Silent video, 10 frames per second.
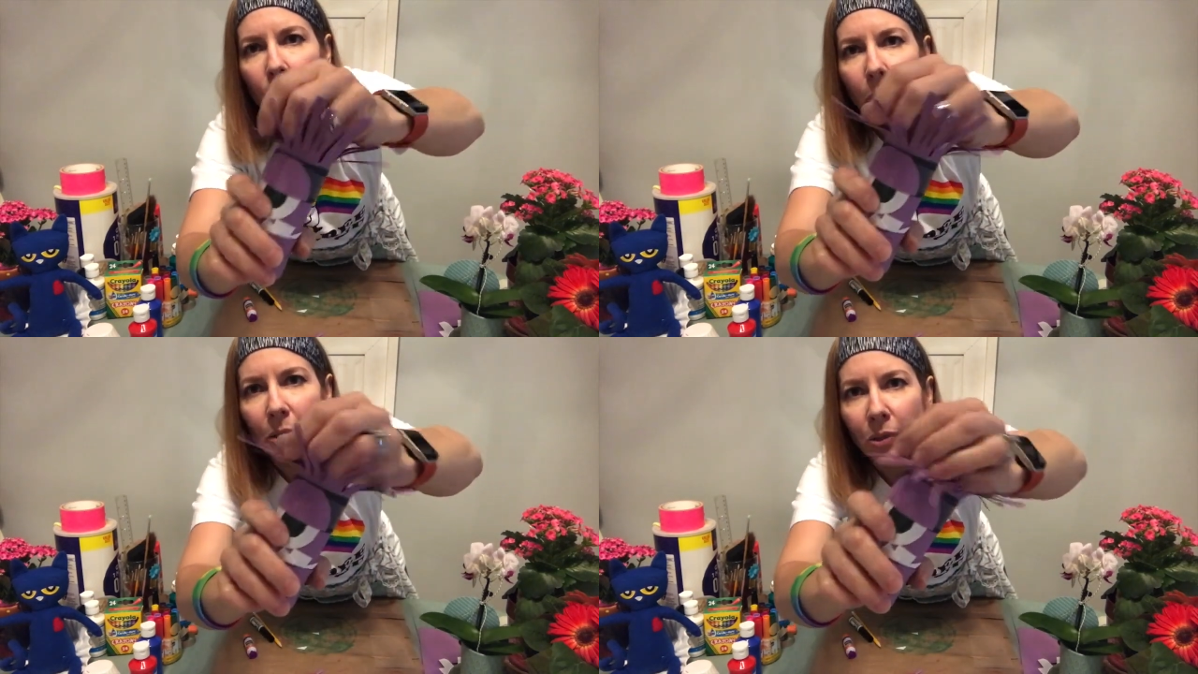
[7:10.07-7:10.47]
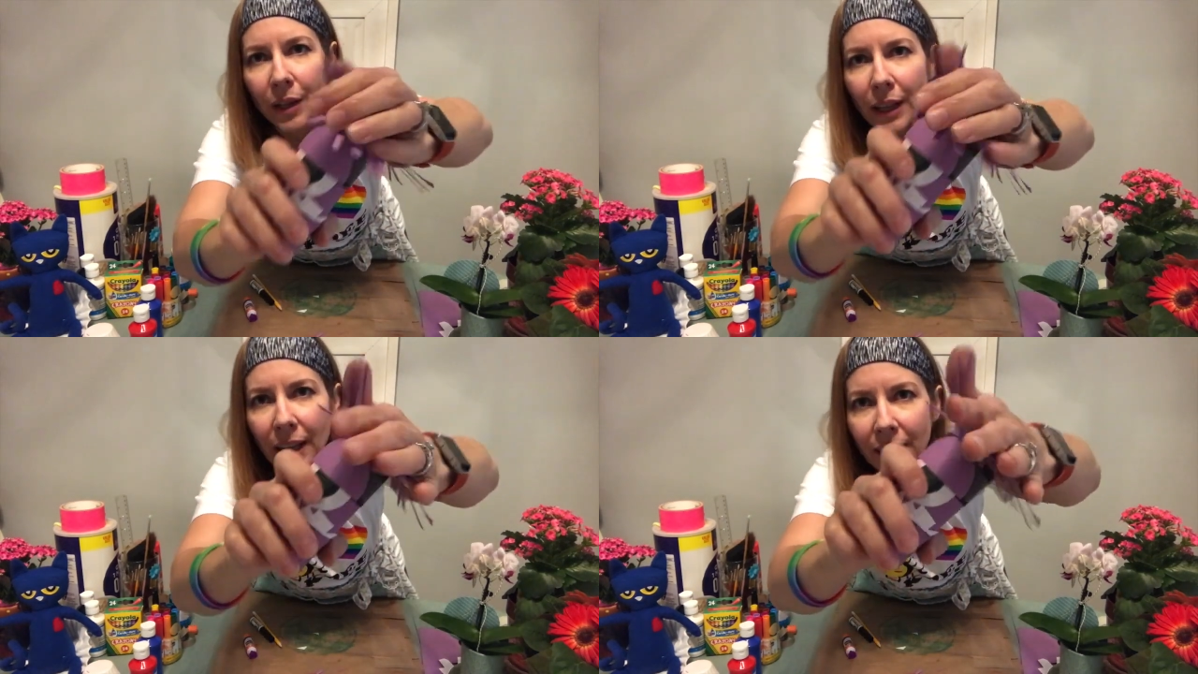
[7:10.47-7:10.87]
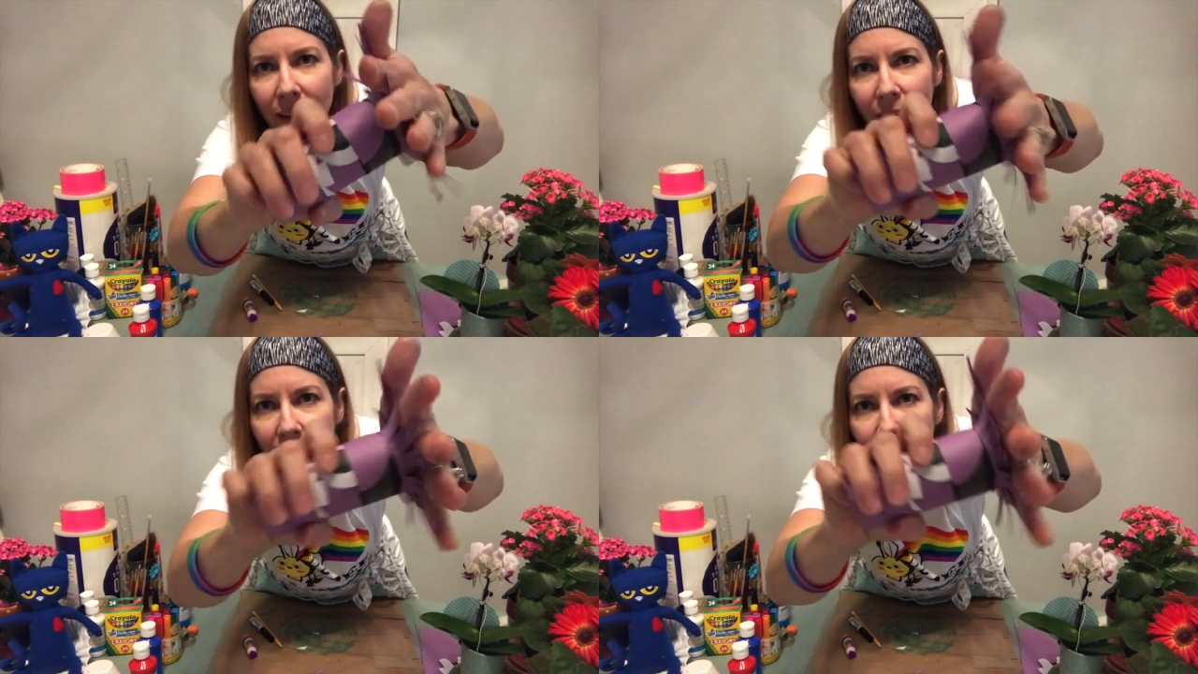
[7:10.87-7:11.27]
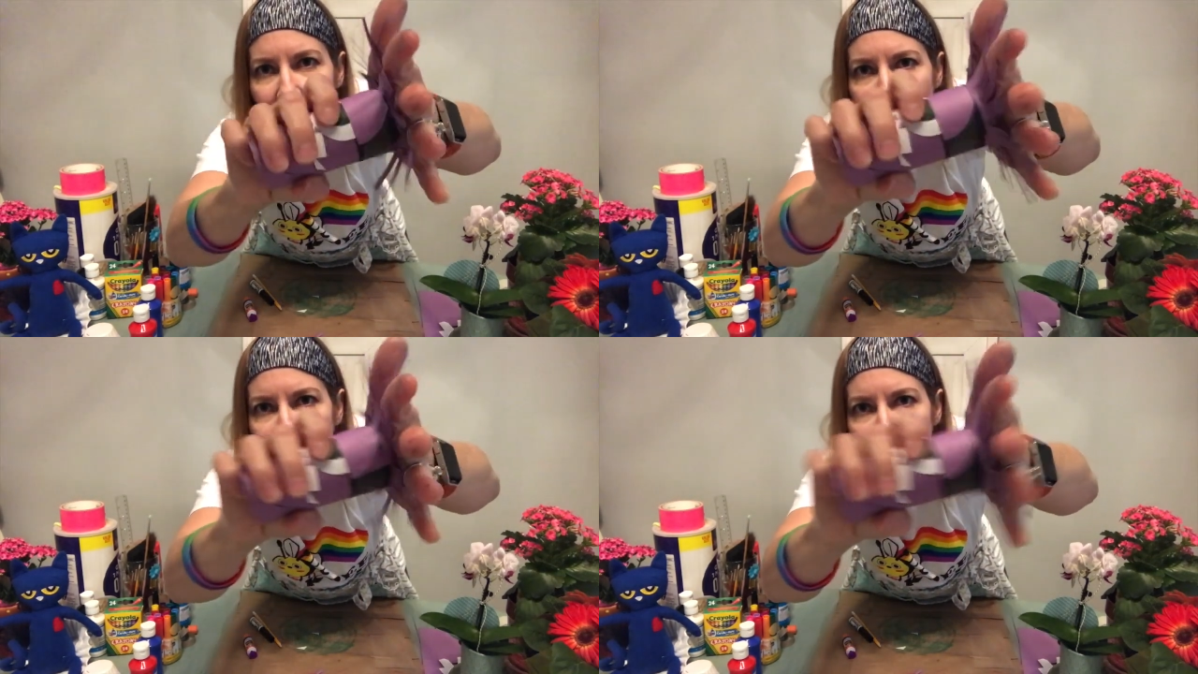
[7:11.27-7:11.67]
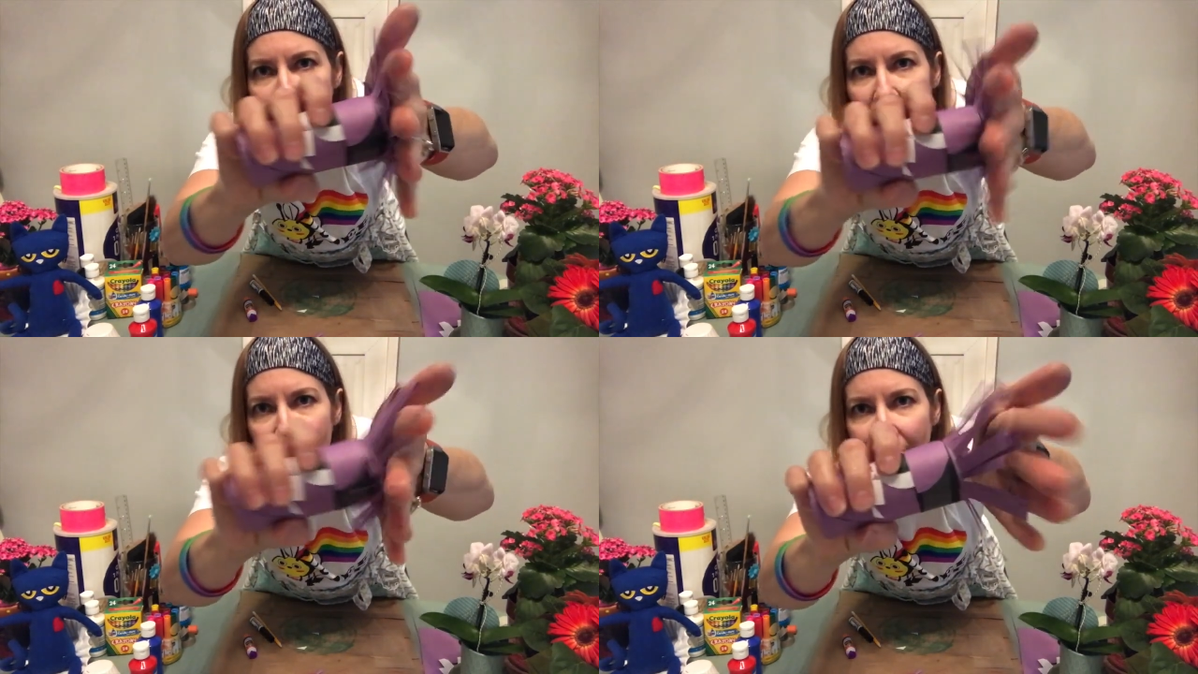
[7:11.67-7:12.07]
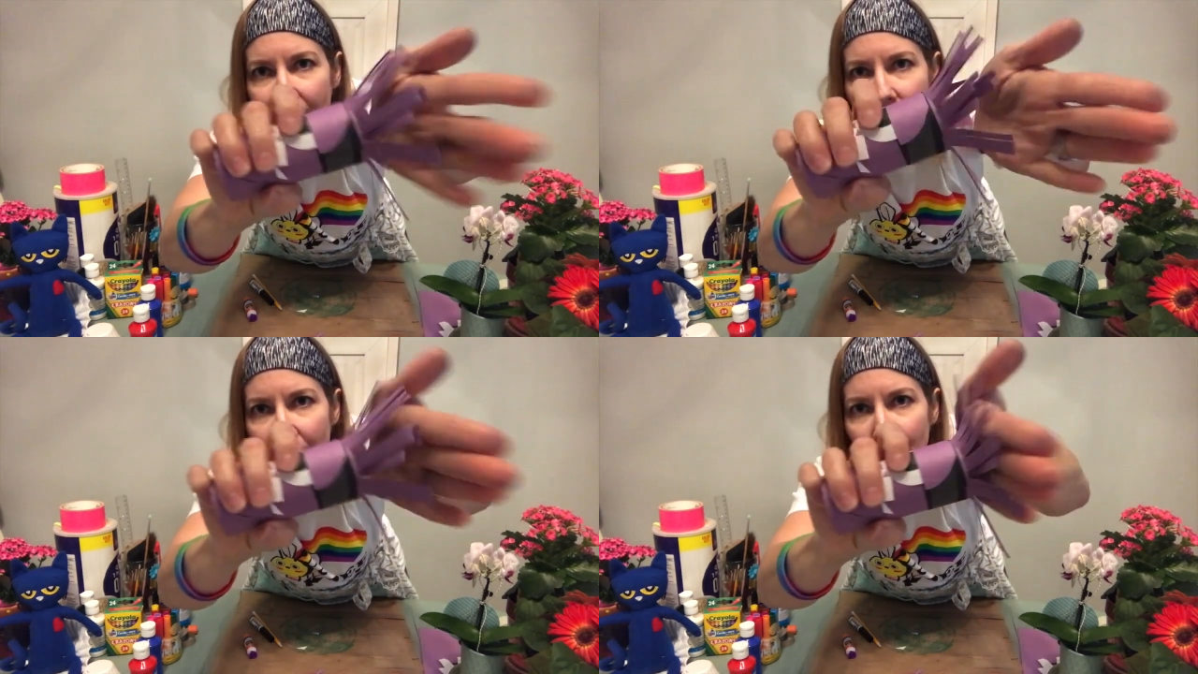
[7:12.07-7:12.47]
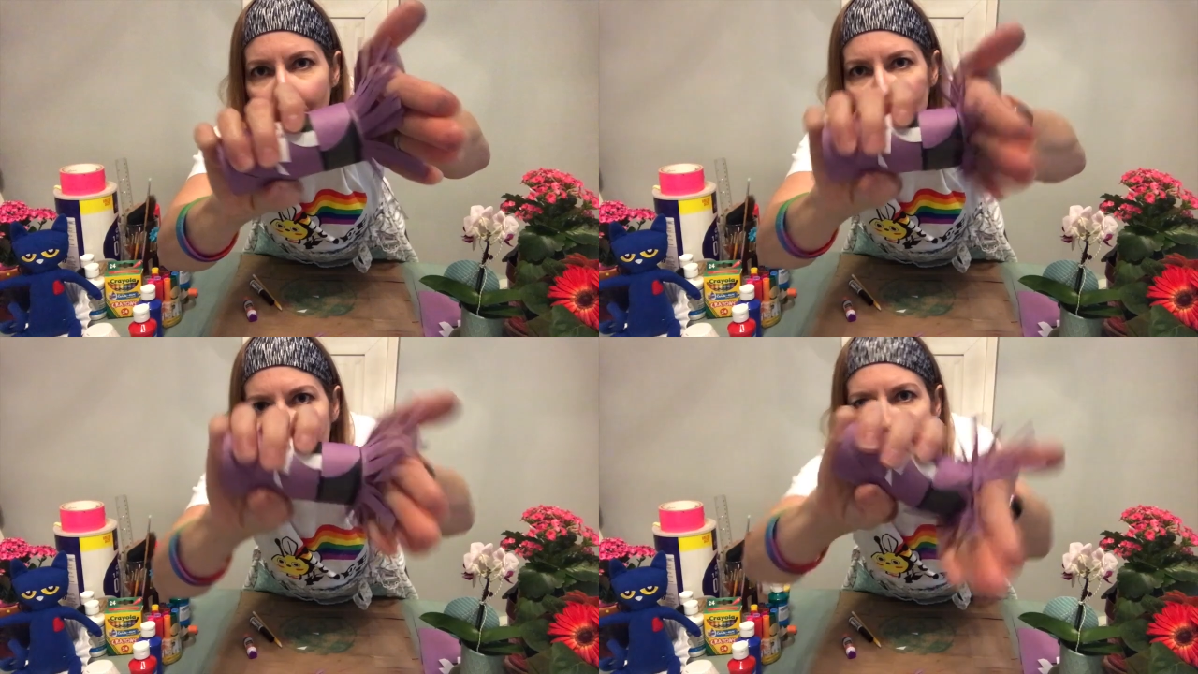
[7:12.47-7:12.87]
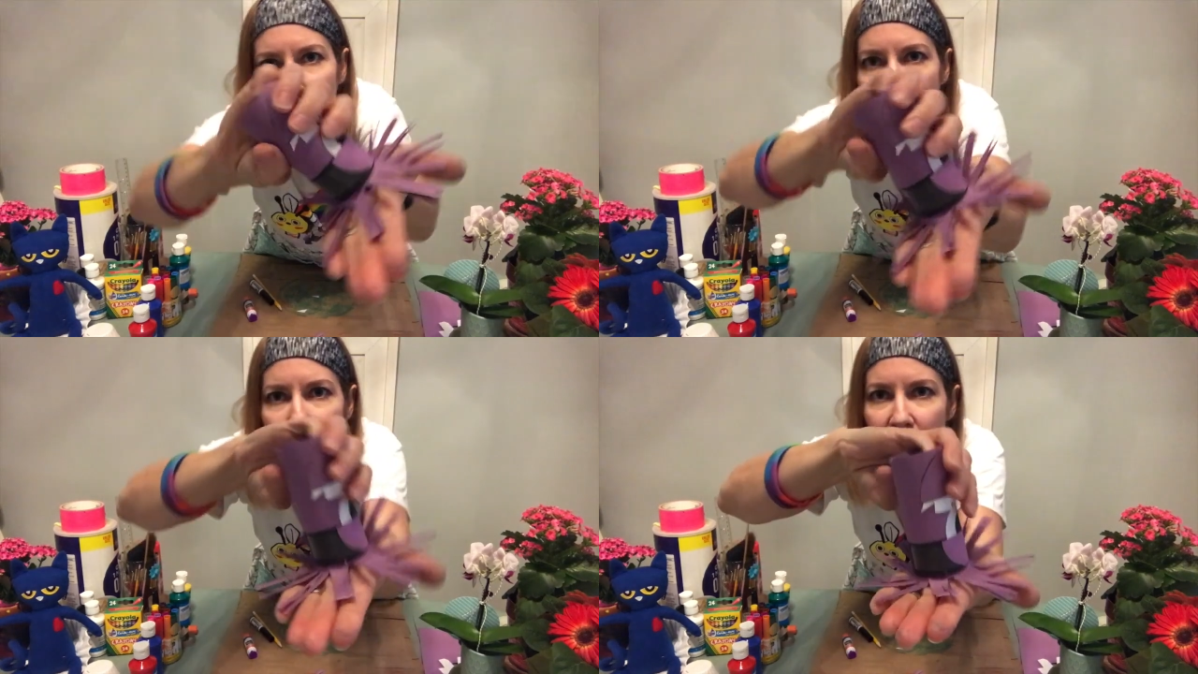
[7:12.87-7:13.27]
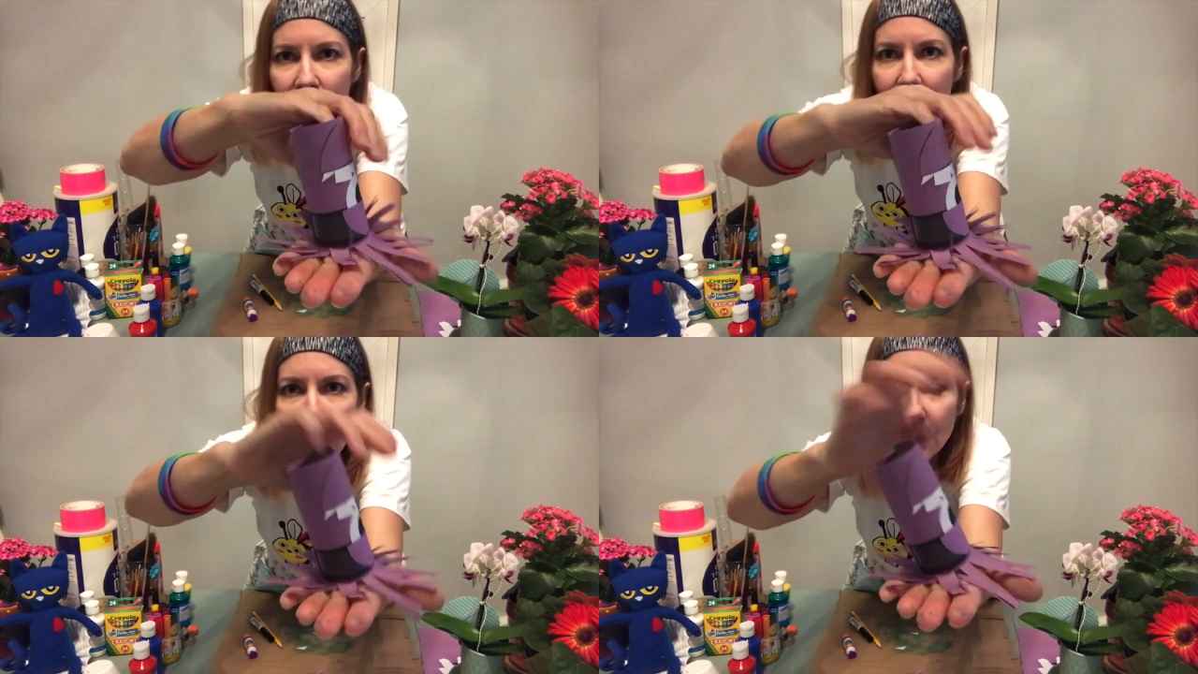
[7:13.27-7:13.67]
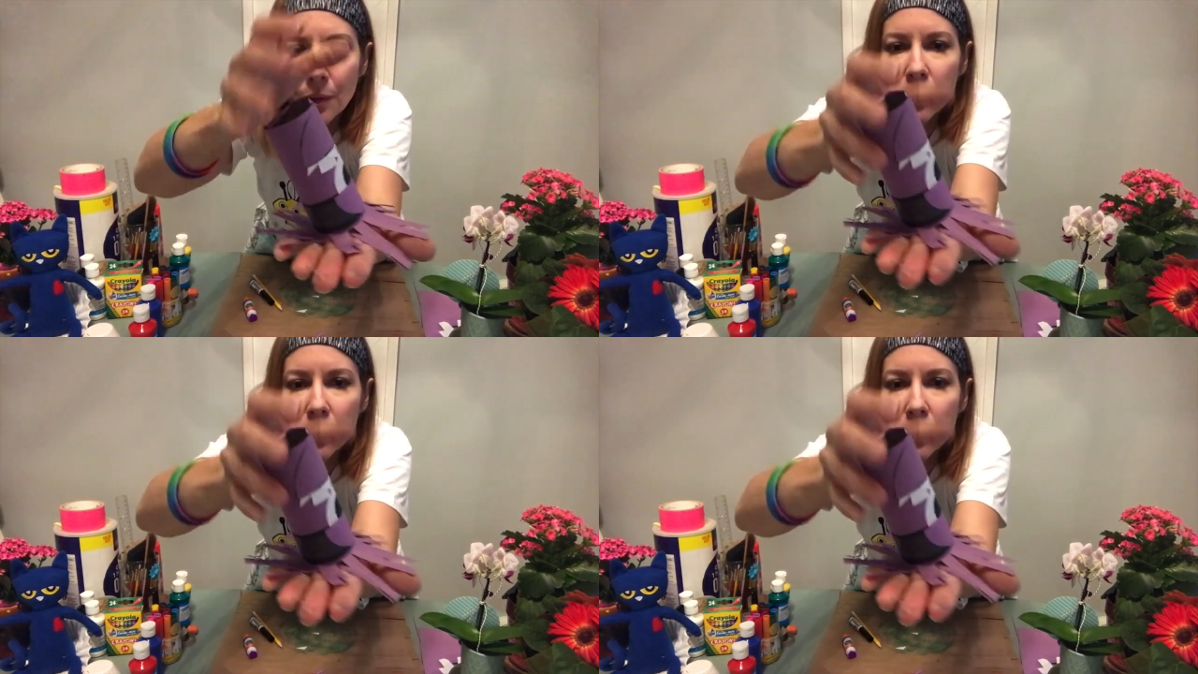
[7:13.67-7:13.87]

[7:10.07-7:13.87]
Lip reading: can put your hand in there and kind of mash it down.